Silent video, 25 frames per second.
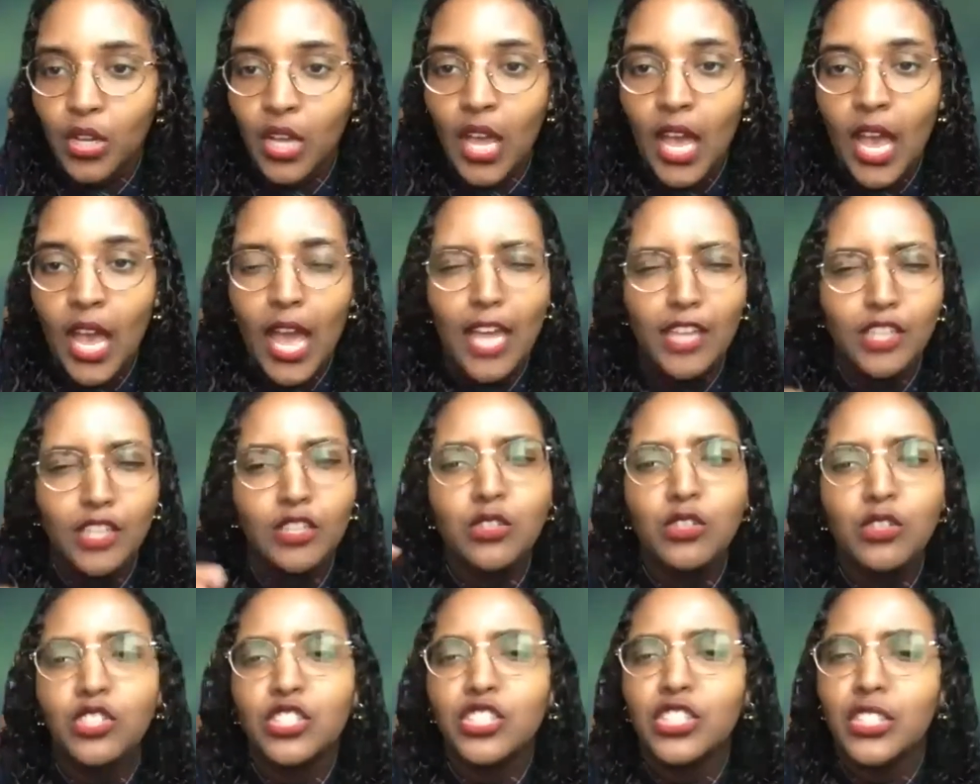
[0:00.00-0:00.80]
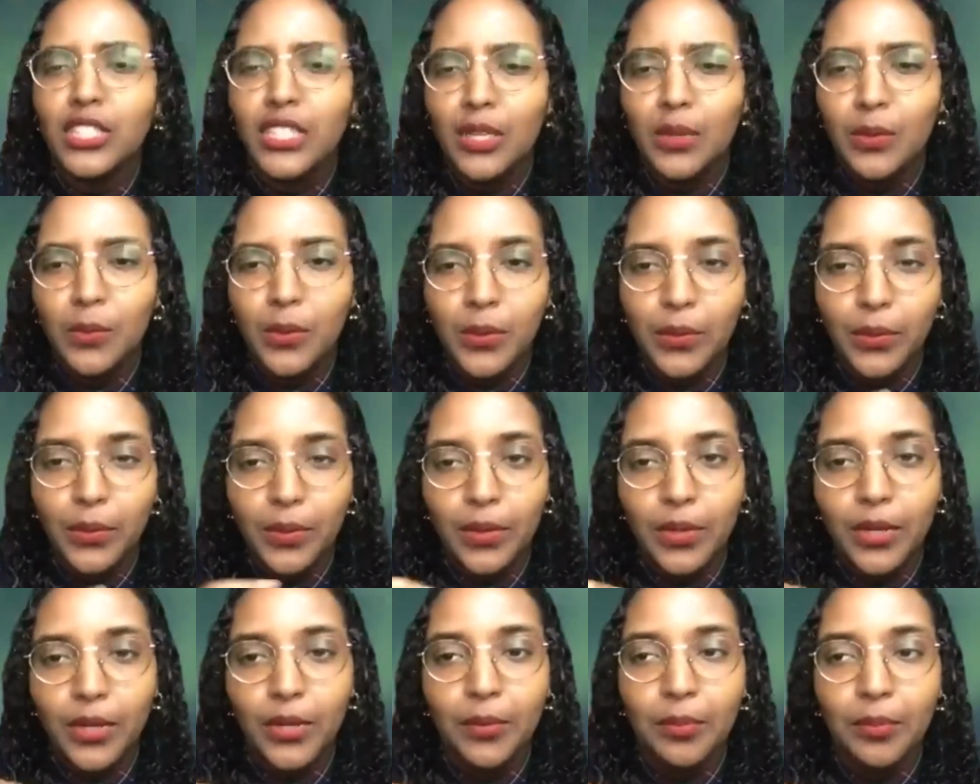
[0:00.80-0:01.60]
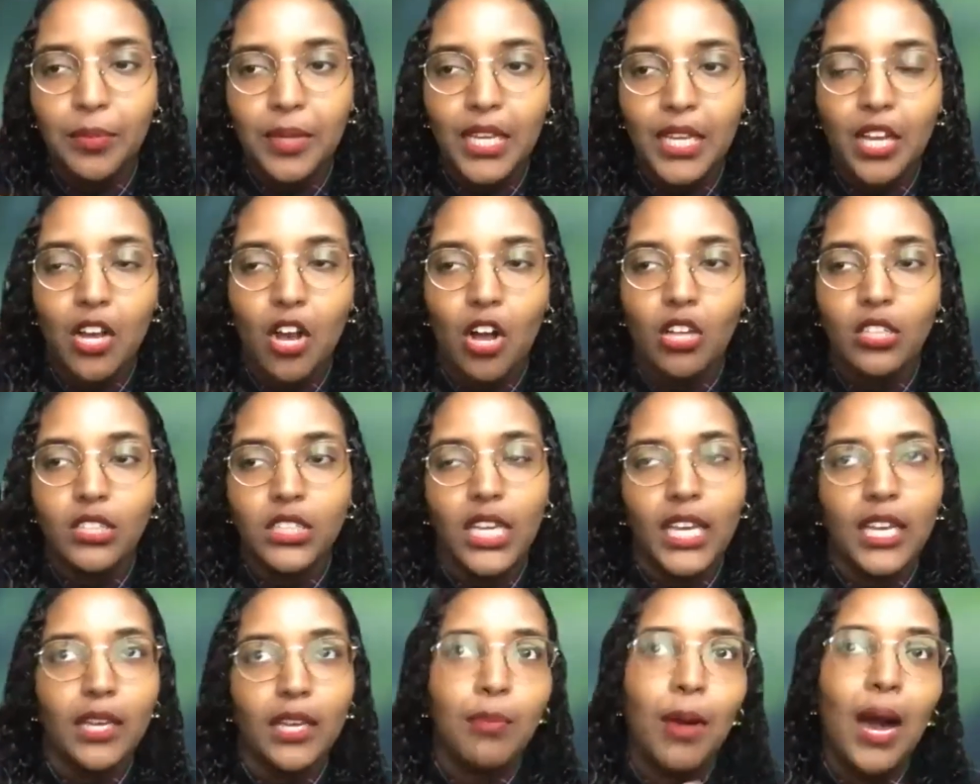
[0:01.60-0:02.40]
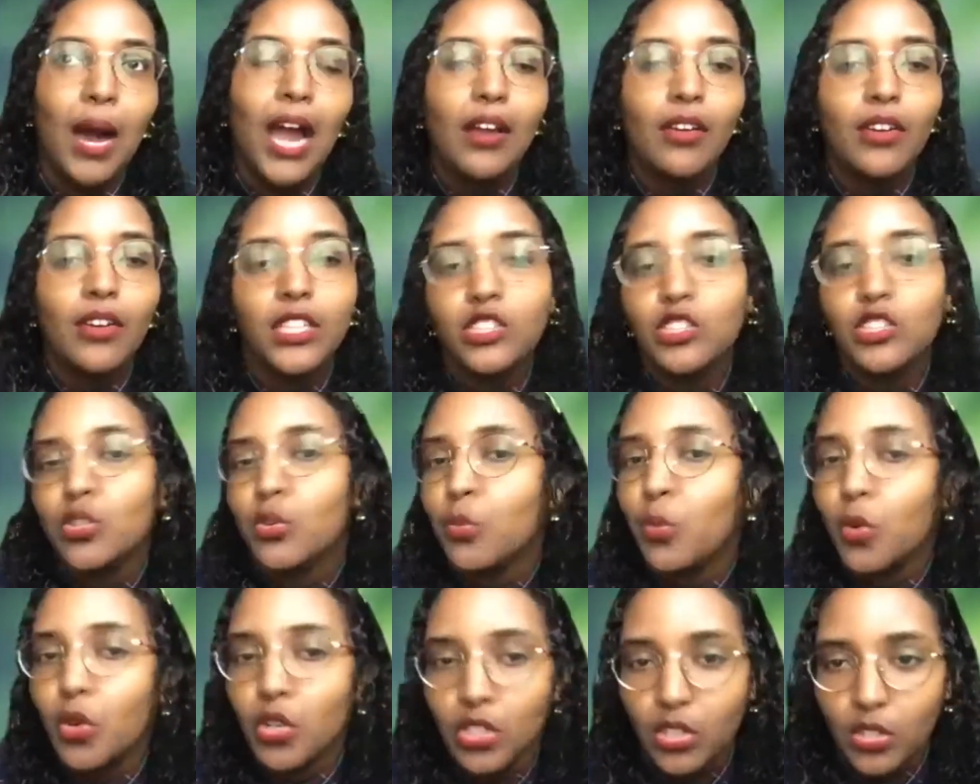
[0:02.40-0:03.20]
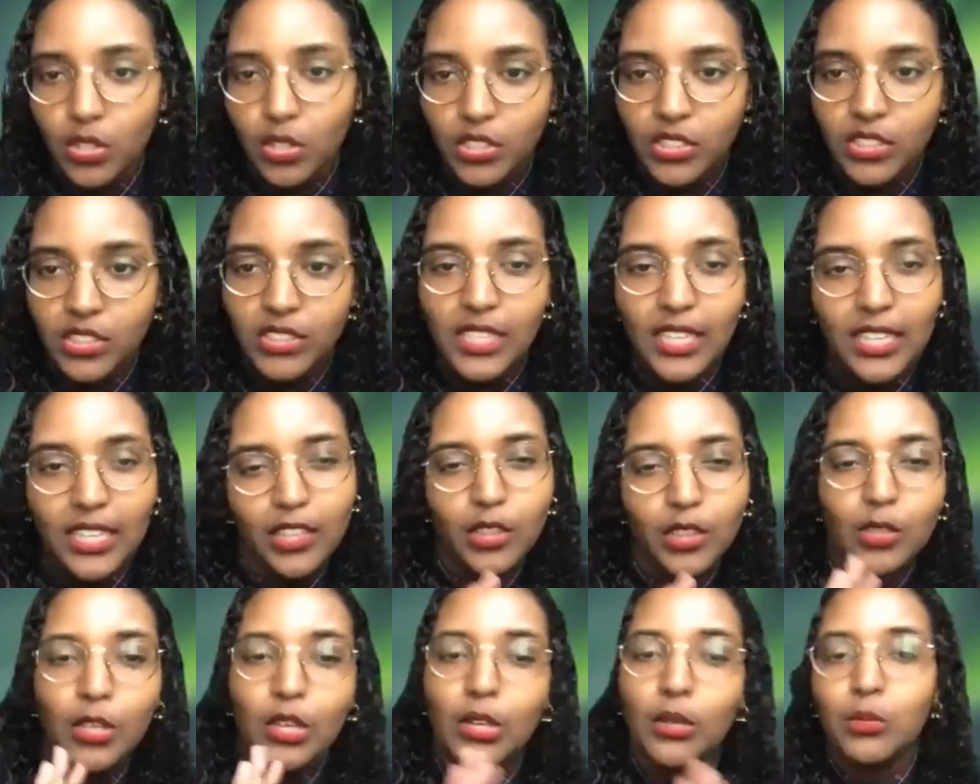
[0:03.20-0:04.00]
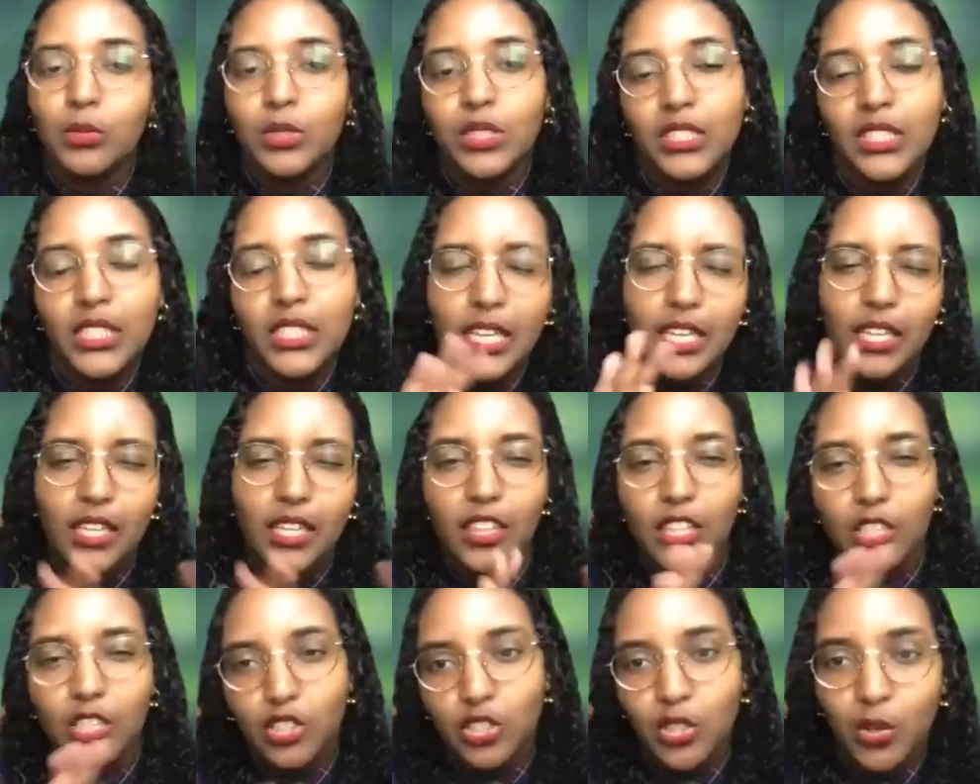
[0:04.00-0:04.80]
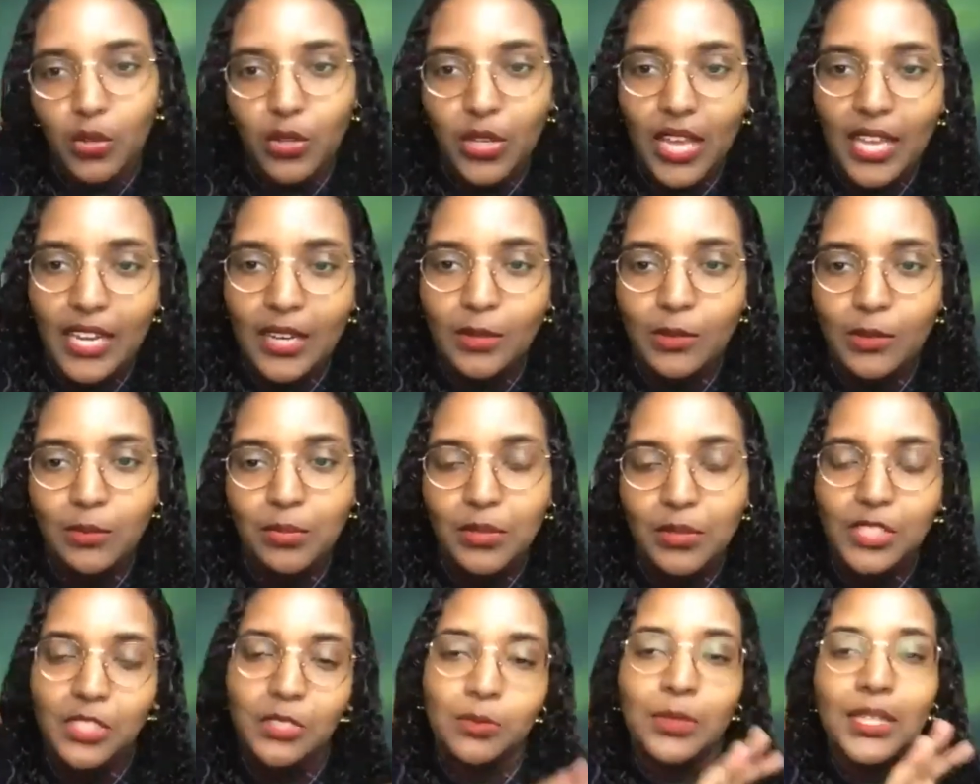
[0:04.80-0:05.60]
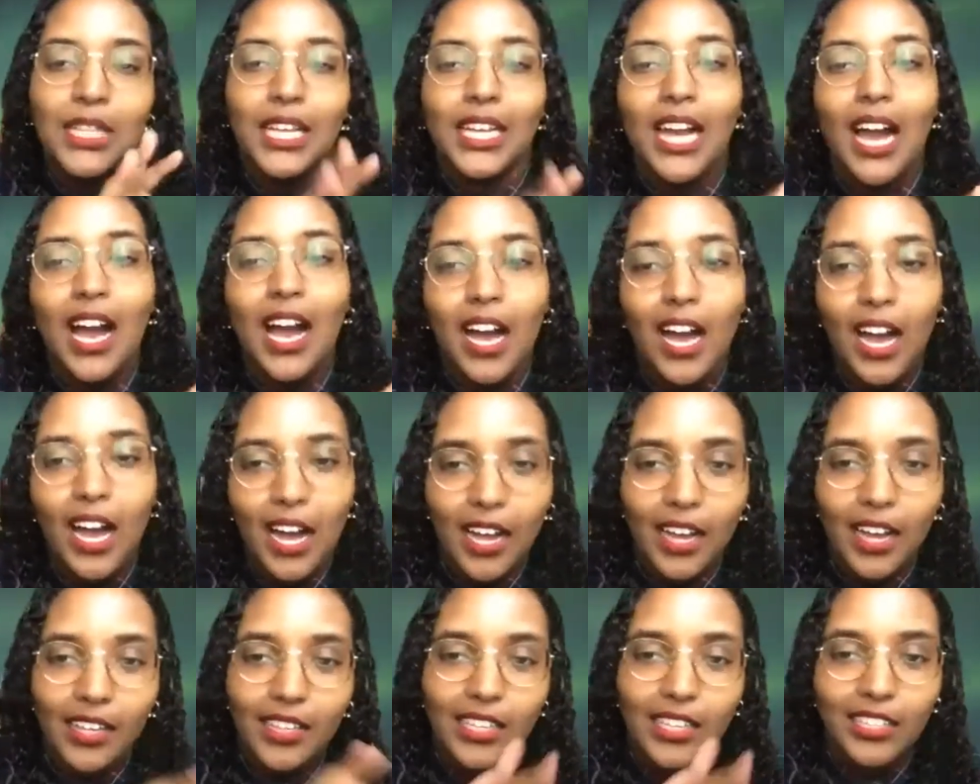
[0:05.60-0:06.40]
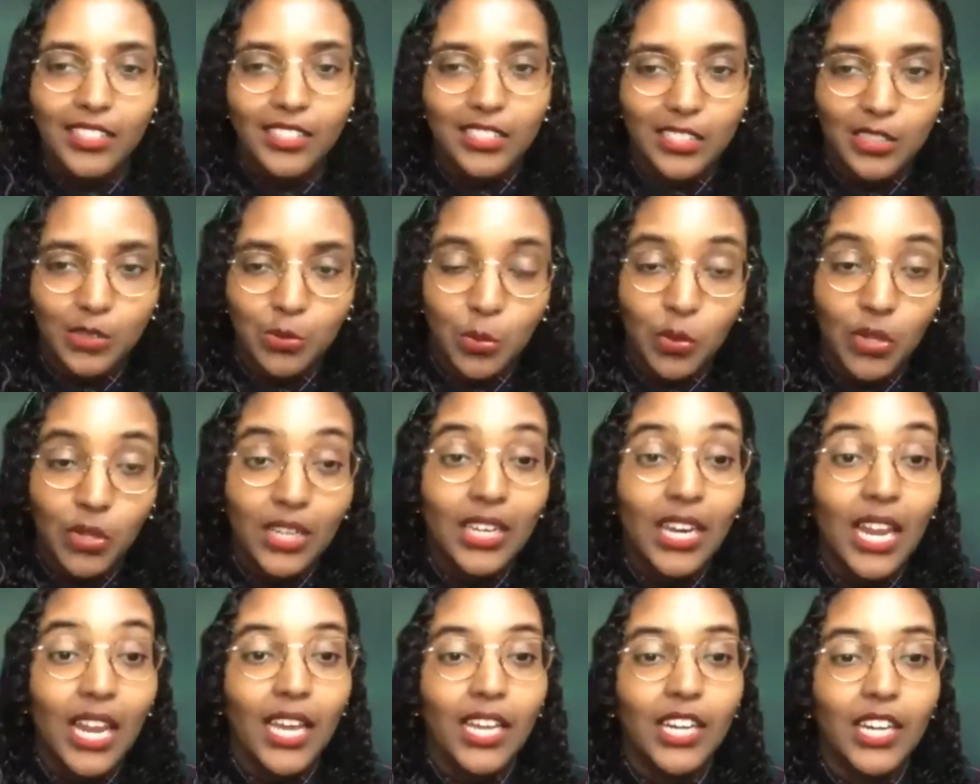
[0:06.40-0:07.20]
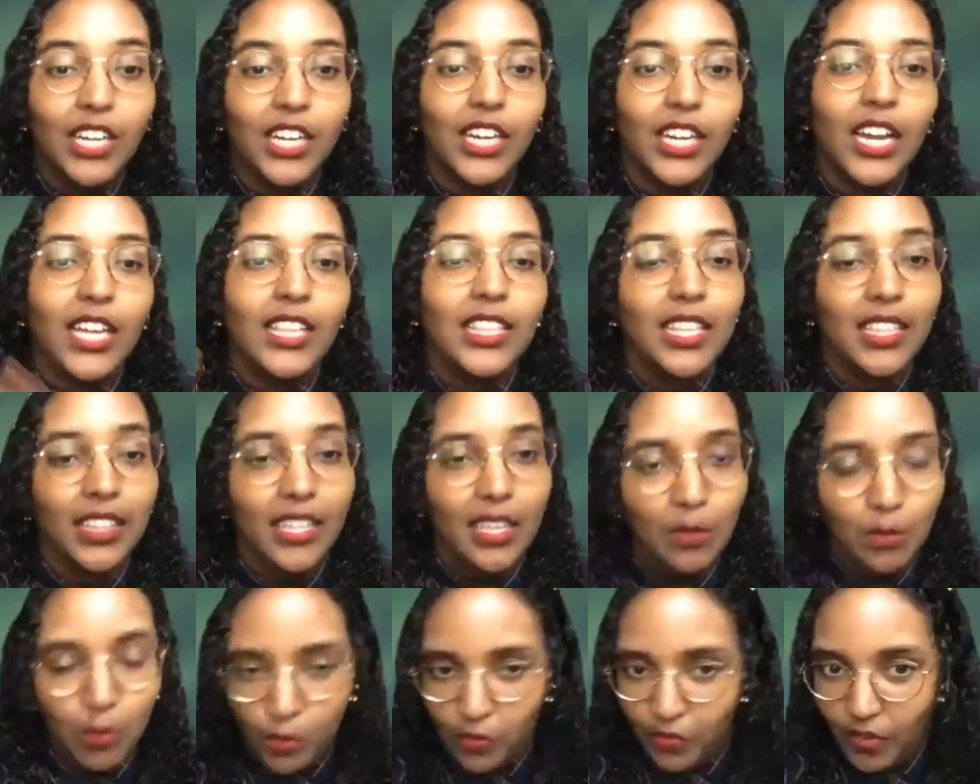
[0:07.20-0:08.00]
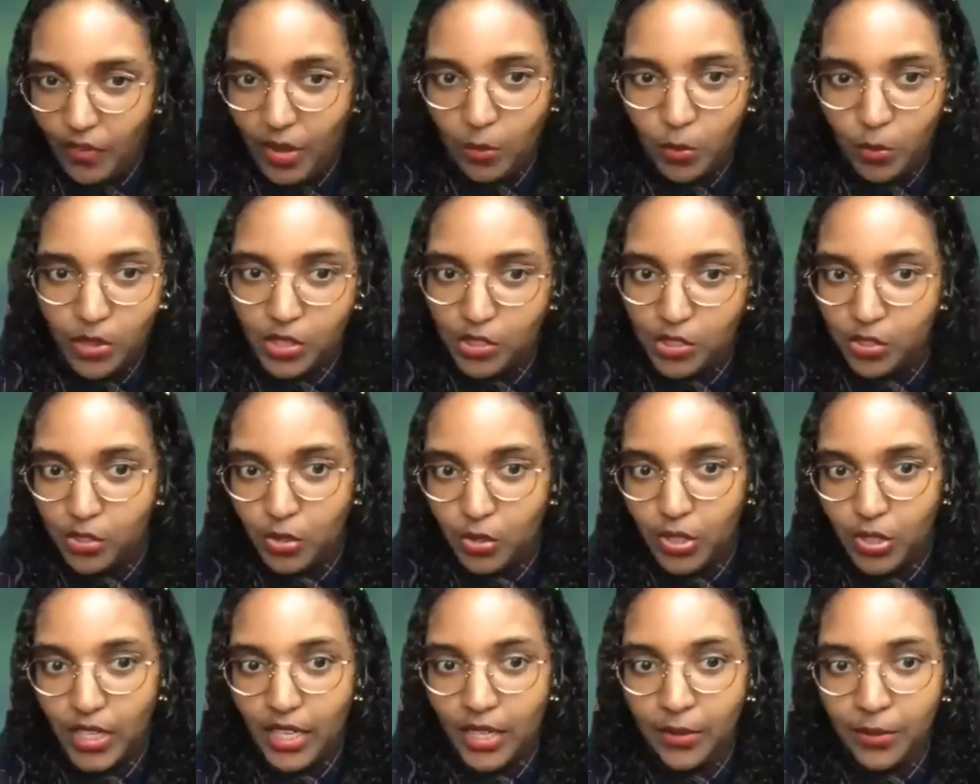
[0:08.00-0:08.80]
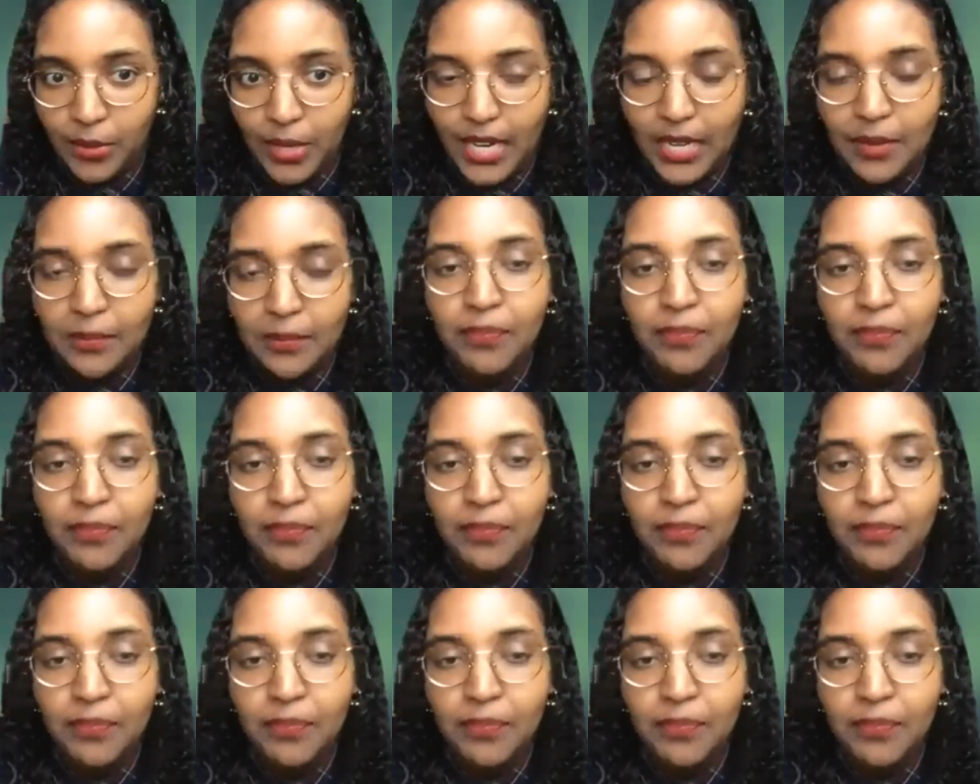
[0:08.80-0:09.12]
And usually we were being called like pirates or warlords. Like that was like the joke. And it would just be like, haha, here's this one liner. And then they'd move on with the story, right?